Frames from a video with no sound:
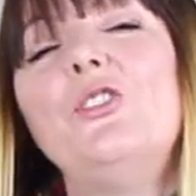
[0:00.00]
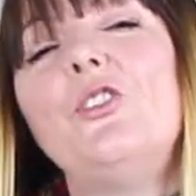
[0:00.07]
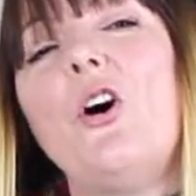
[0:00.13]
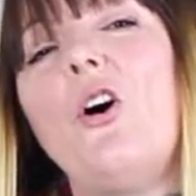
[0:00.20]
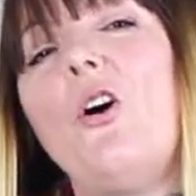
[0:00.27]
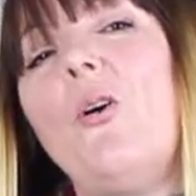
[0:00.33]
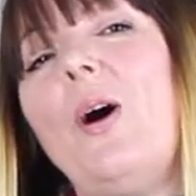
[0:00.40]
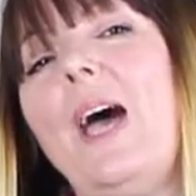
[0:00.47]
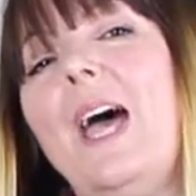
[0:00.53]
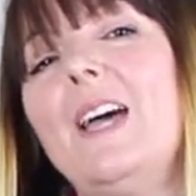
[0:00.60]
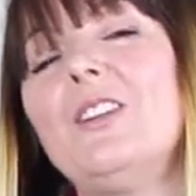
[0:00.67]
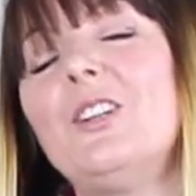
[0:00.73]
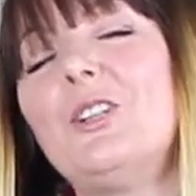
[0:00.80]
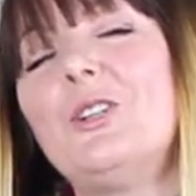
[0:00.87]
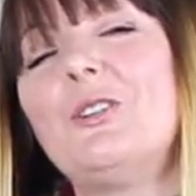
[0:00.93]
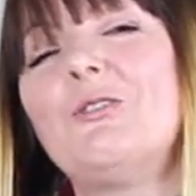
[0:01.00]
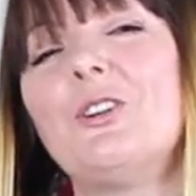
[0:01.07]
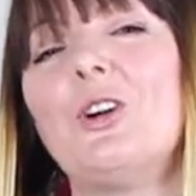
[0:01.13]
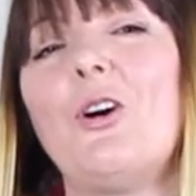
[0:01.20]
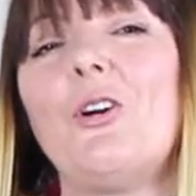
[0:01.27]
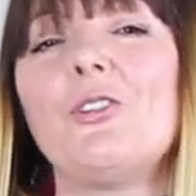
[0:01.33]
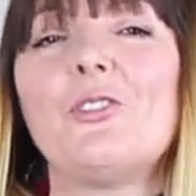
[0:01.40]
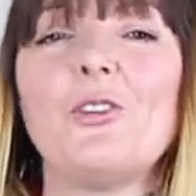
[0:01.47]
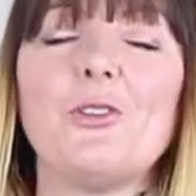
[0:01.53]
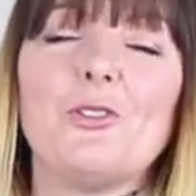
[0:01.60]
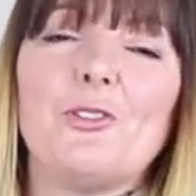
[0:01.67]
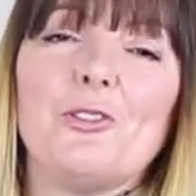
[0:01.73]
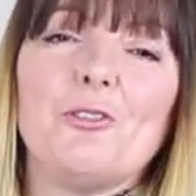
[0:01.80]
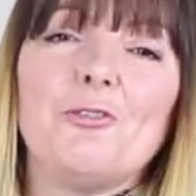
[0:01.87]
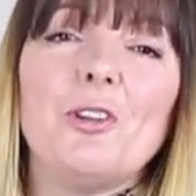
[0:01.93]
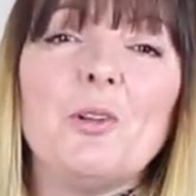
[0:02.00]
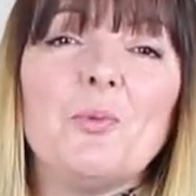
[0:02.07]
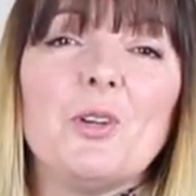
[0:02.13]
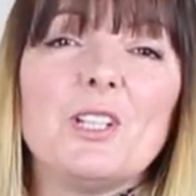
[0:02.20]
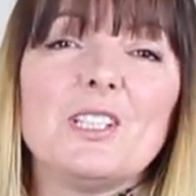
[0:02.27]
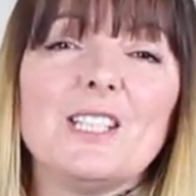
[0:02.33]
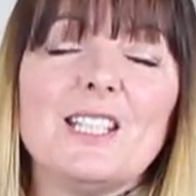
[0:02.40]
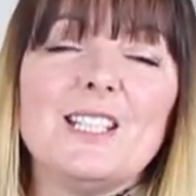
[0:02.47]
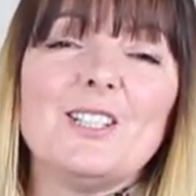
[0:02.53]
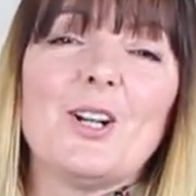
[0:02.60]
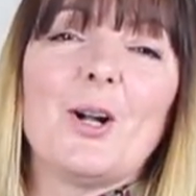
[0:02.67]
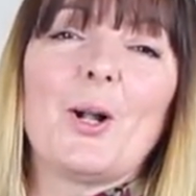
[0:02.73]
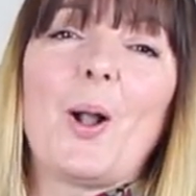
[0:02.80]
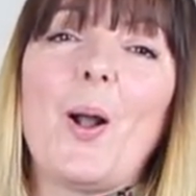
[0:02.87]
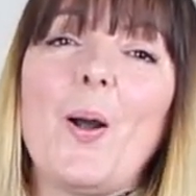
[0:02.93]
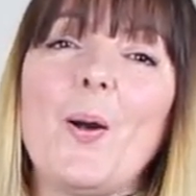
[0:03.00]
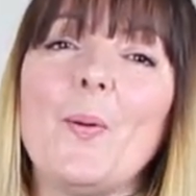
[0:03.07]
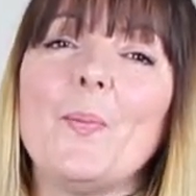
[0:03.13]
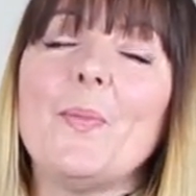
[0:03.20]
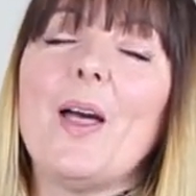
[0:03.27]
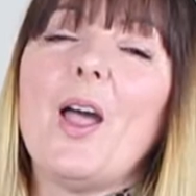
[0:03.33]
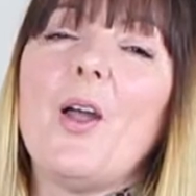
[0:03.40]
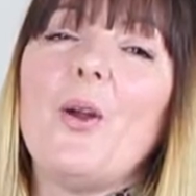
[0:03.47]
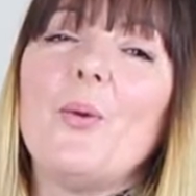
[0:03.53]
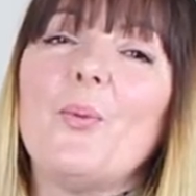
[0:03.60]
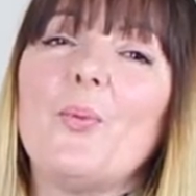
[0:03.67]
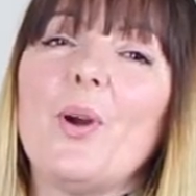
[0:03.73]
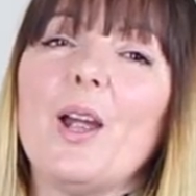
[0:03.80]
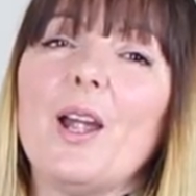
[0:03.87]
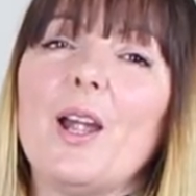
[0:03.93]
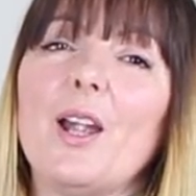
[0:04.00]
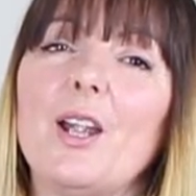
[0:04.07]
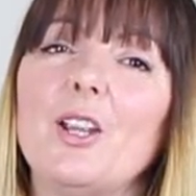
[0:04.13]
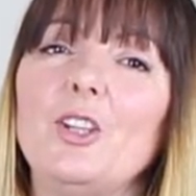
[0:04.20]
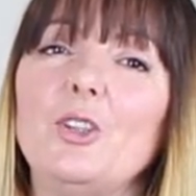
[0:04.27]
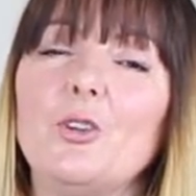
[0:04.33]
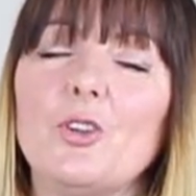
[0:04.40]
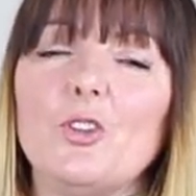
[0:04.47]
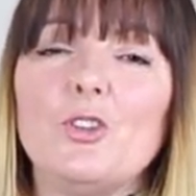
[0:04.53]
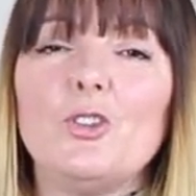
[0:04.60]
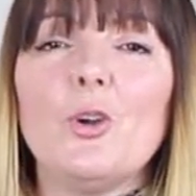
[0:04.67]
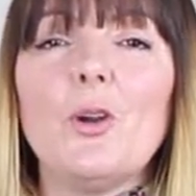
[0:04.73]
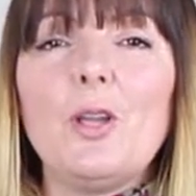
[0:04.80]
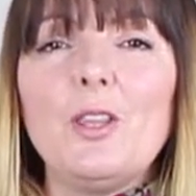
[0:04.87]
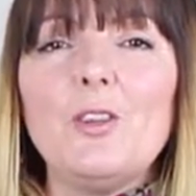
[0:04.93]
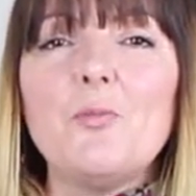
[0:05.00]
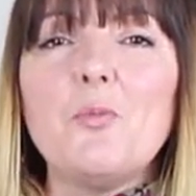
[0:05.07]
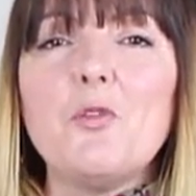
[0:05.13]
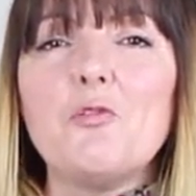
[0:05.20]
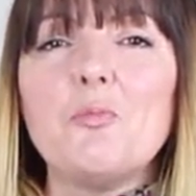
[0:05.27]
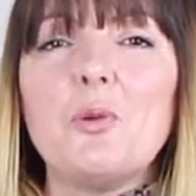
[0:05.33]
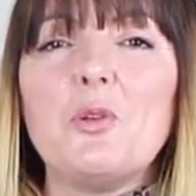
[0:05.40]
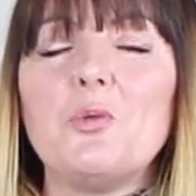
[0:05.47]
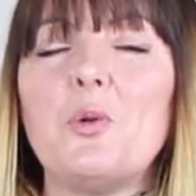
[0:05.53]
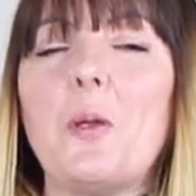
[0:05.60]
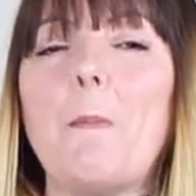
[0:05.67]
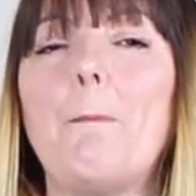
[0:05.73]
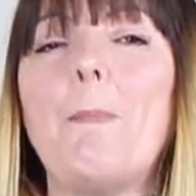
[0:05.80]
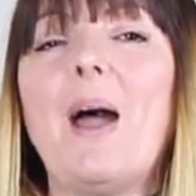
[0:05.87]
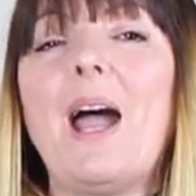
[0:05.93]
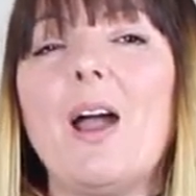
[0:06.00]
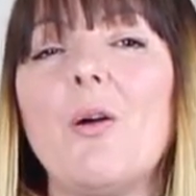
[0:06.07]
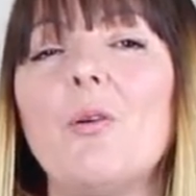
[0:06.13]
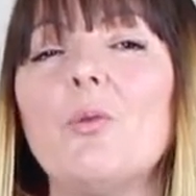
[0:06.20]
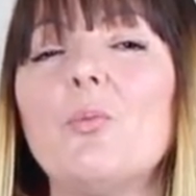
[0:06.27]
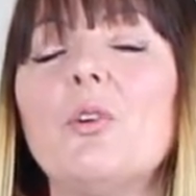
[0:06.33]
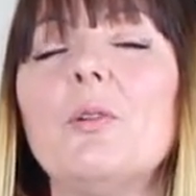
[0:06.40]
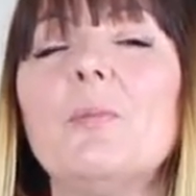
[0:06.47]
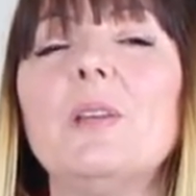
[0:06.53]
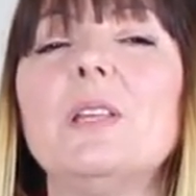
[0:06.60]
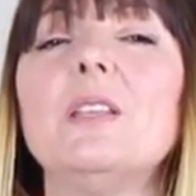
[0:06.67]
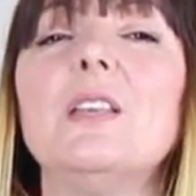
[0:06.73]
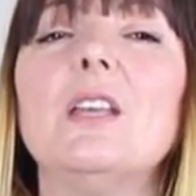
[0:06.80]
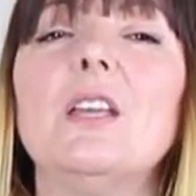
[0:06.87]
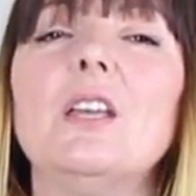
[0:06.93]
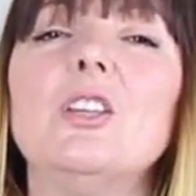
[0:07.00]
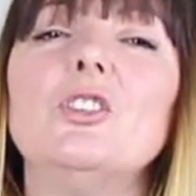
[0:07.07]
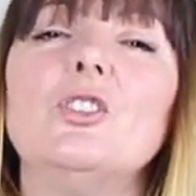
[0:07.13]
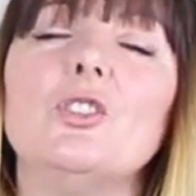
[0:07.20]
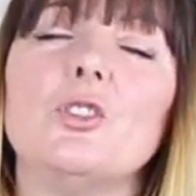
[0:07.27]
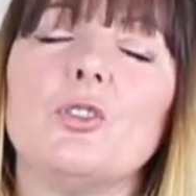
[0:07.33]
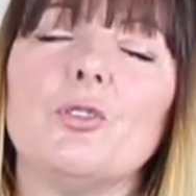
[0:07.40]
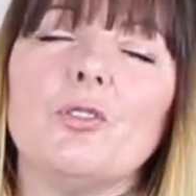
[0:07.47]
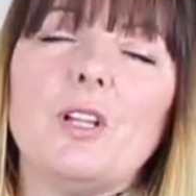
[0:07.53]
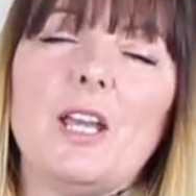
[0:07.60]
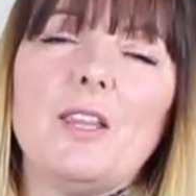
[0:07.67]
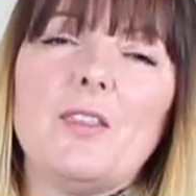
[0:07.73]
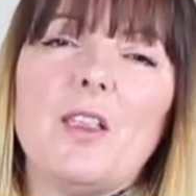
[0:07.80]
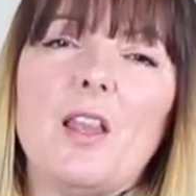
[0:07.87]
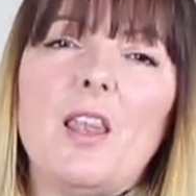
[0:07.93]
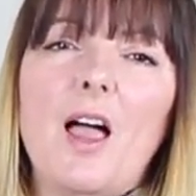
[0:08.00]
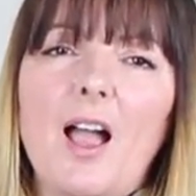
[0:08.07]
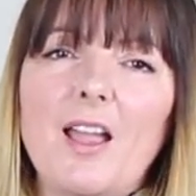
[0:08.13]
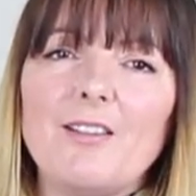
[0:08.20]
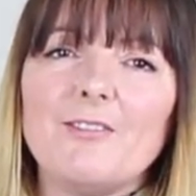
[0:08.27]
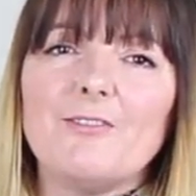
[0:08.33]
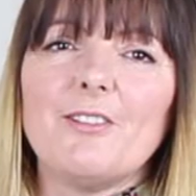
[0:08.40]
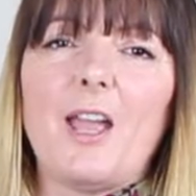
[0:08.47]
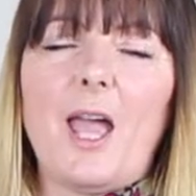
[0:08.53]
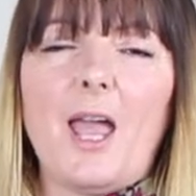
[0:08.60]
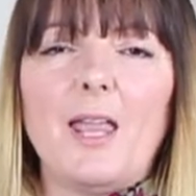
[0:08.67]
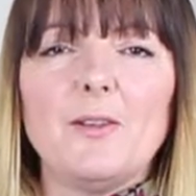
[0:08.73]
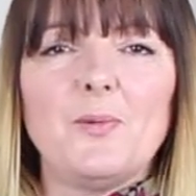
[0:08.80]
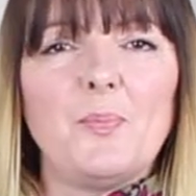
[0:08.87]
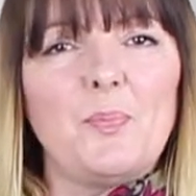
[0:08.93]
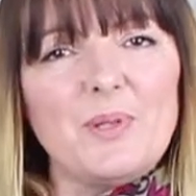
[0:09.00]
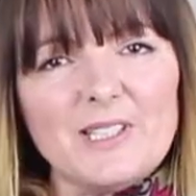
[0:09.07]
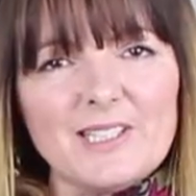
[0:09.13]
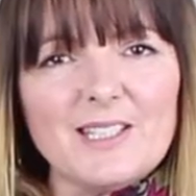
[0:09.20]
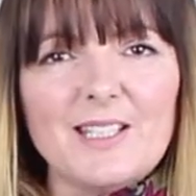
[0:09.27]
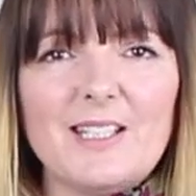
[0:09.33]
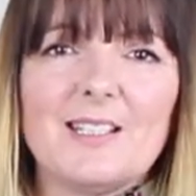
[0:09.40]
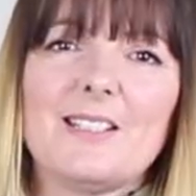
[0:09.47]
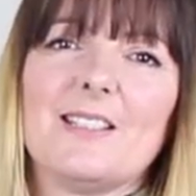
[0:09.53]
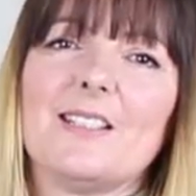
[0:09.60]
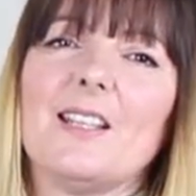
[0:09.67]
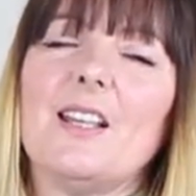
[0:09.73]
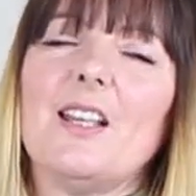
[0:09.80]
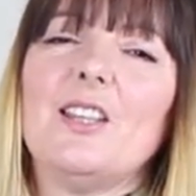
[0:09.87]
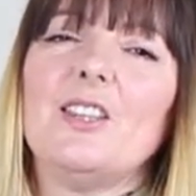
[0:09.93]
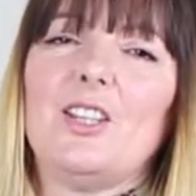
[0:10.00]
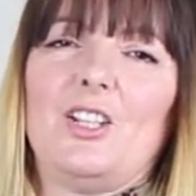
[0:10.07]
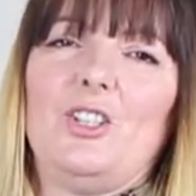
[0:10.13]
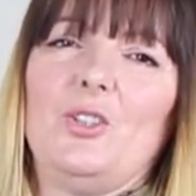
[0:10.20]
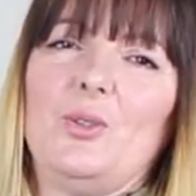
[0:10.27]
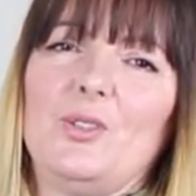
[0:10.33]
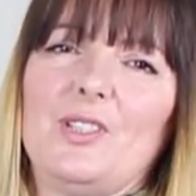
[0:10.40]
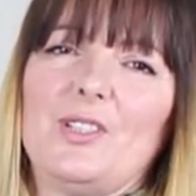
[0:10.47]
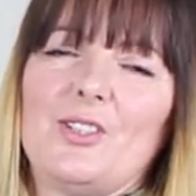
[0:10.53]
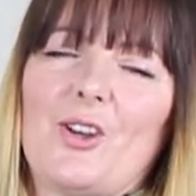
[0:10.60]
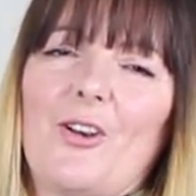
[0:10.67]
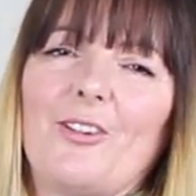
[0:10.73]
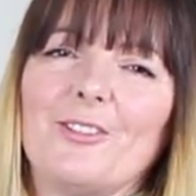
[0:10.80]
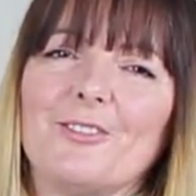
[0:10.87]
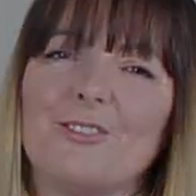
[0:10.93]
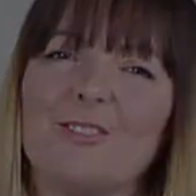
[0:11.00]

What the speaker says: So head on over also to finnwycherley.com, where you can join the movement to empower women to create the life and business that you deserve.